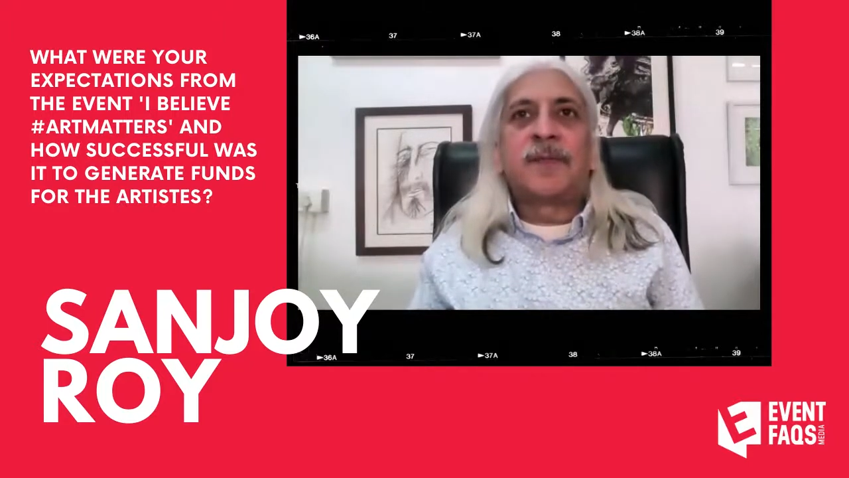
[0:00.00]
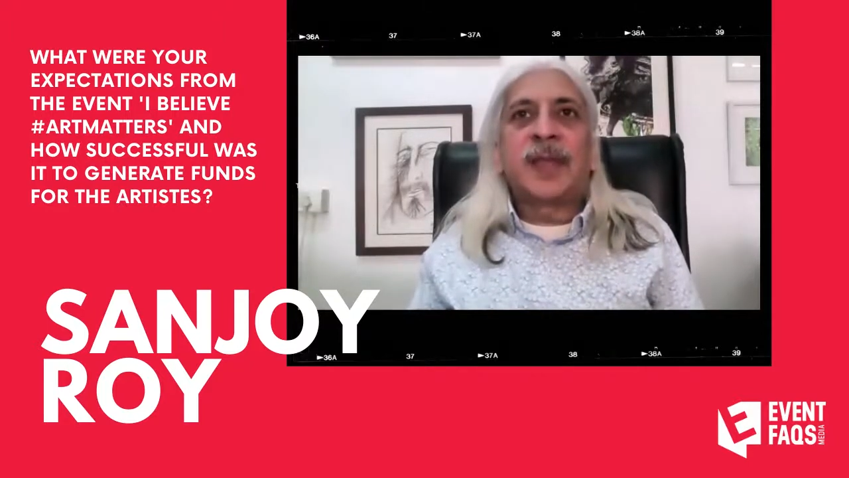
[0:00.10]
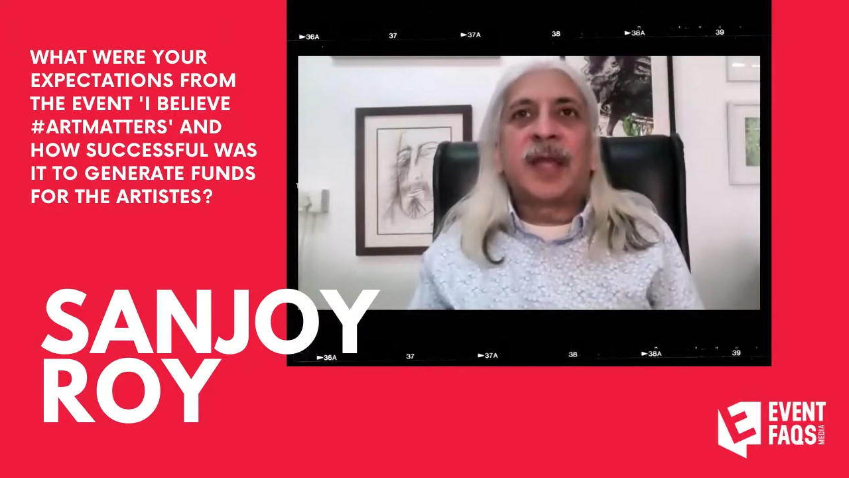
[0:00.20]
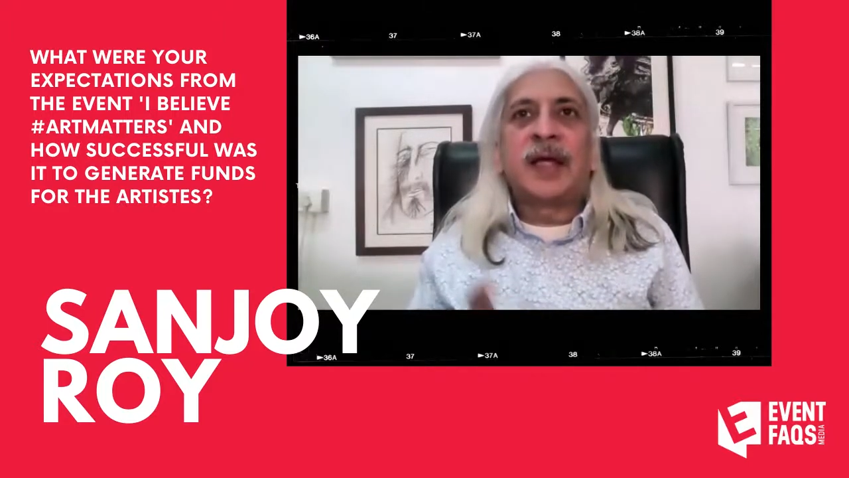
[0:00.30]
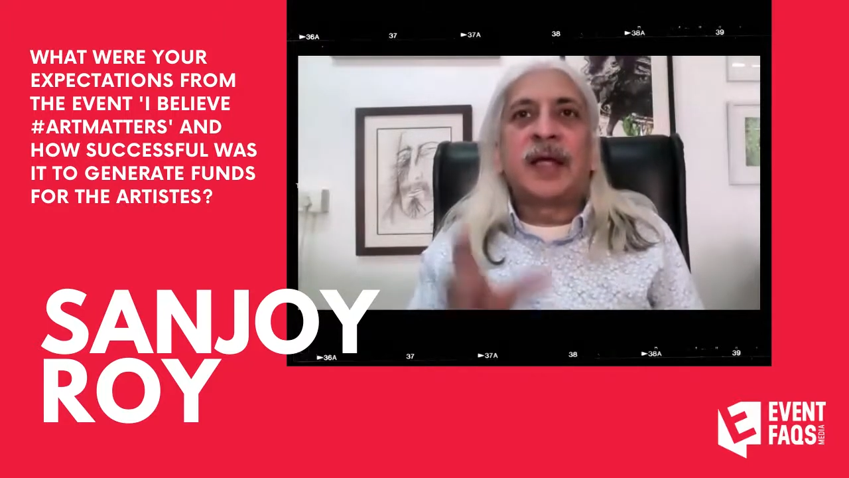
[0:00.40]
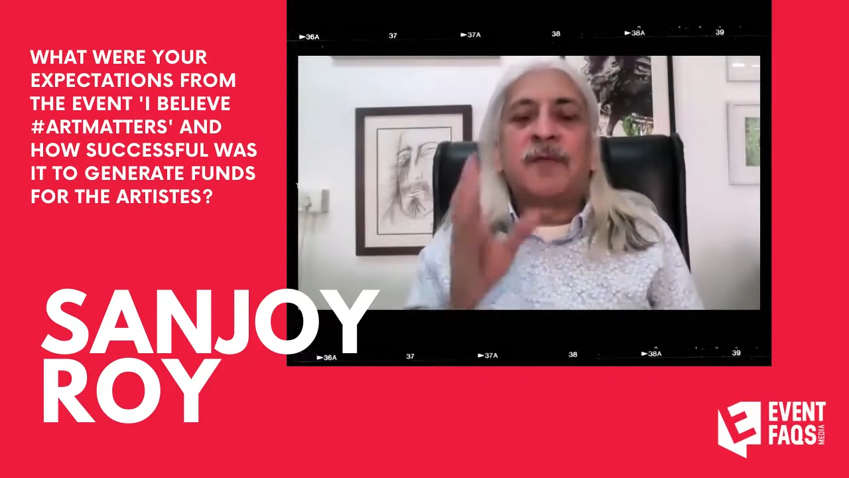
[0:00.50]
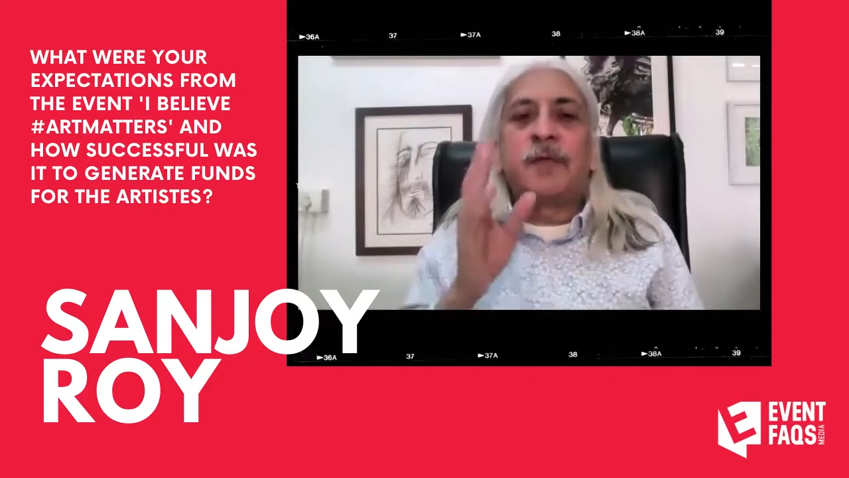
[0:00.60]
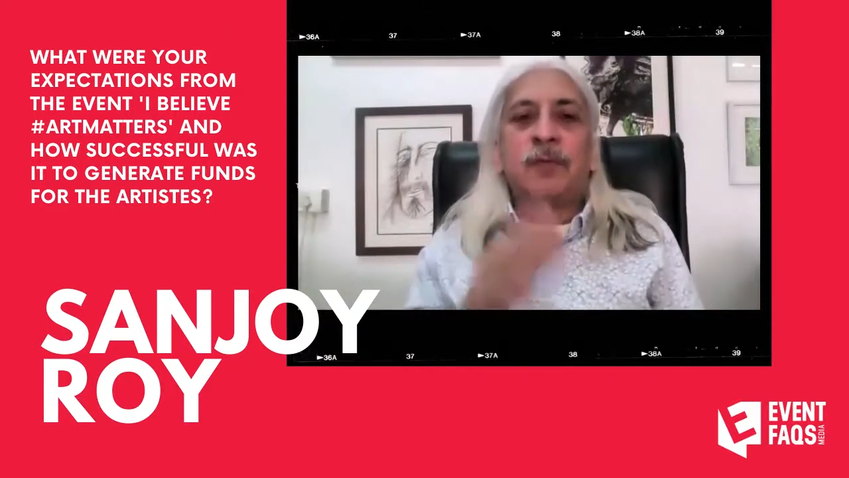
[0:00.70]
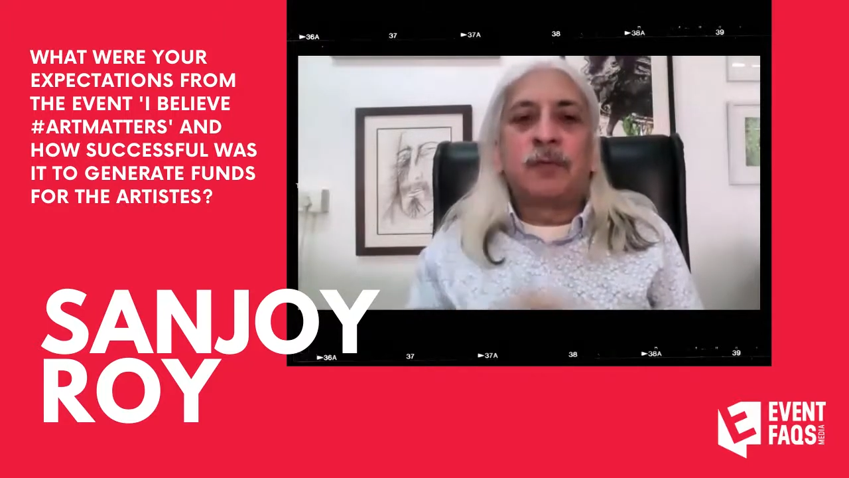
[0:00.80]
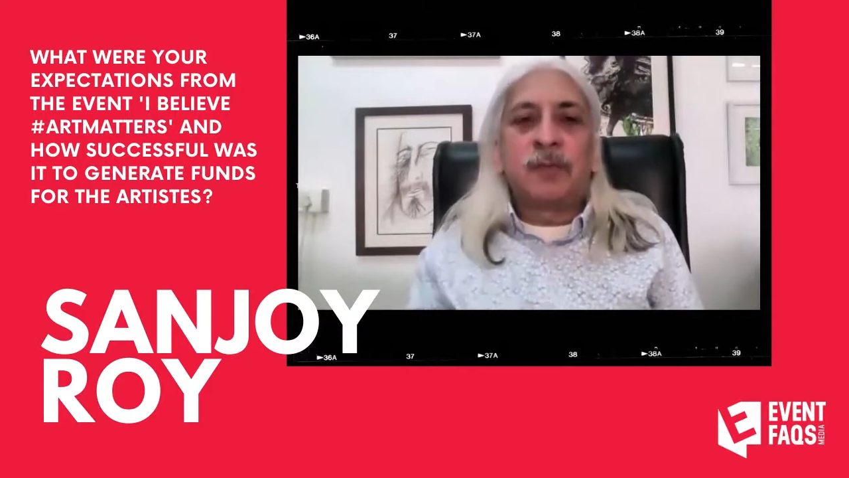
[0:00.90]
we're living
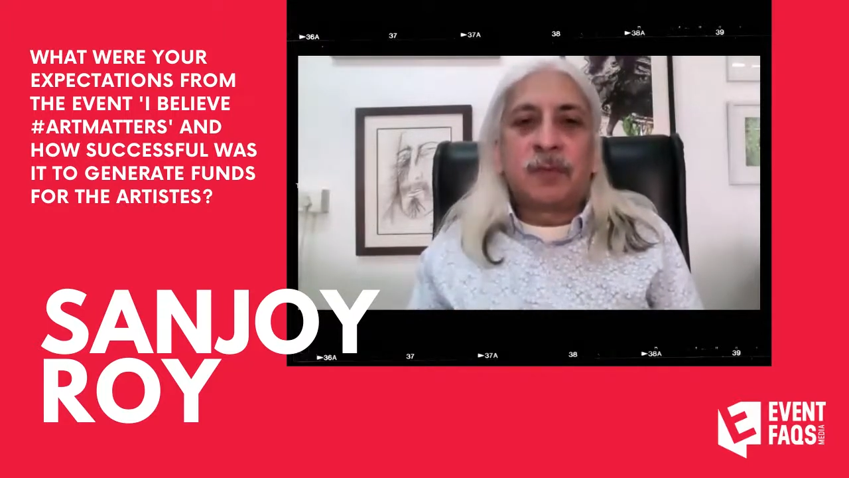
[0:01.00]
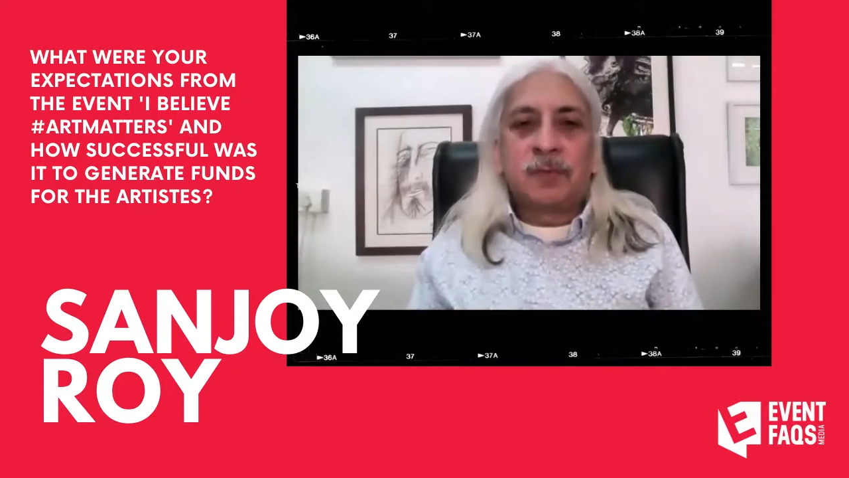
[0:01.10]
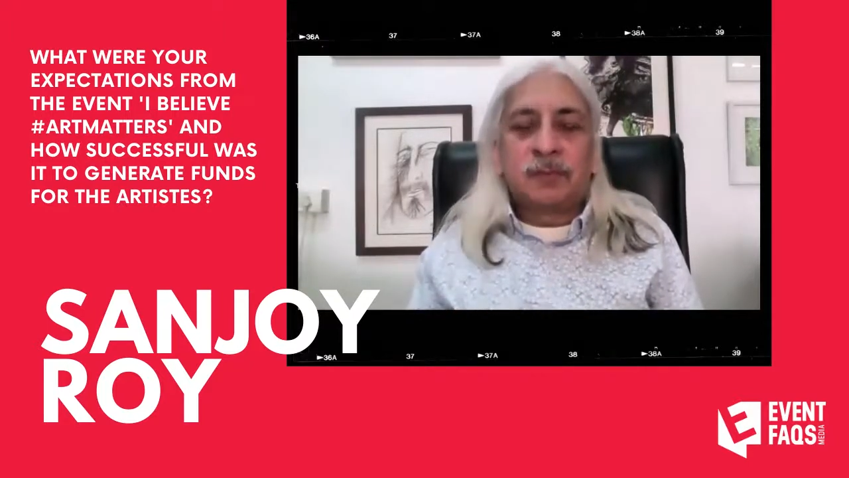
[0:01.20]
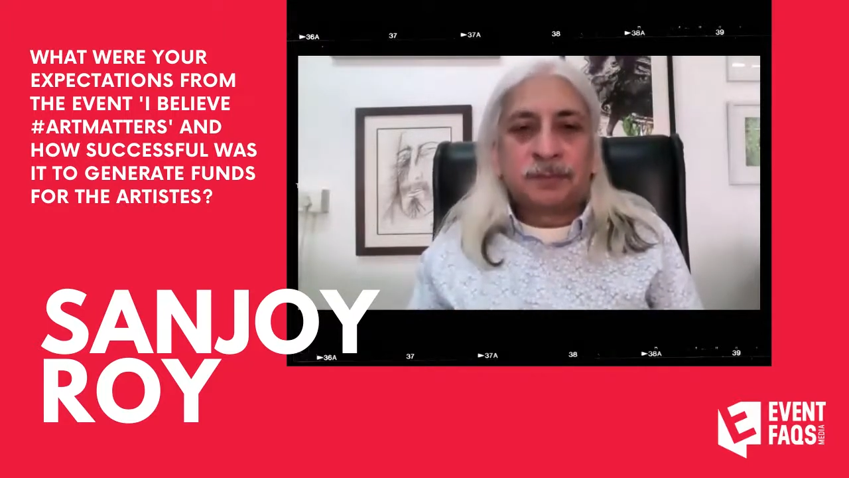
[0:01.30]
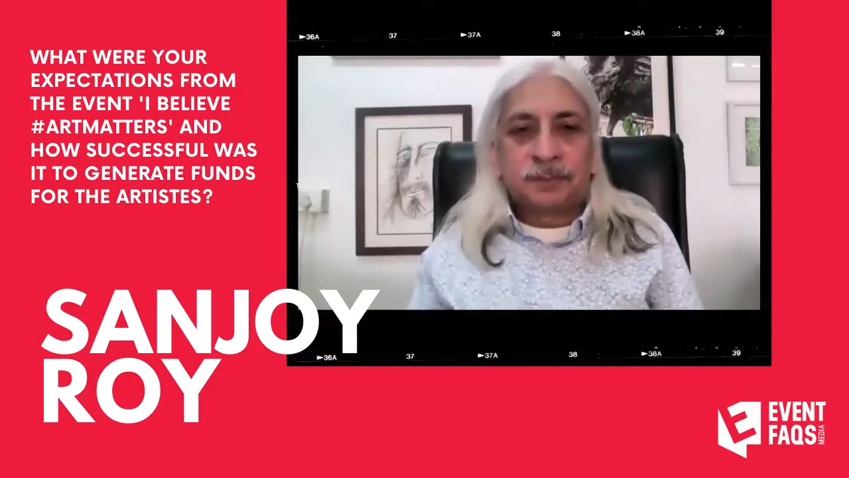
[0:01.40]
half the way.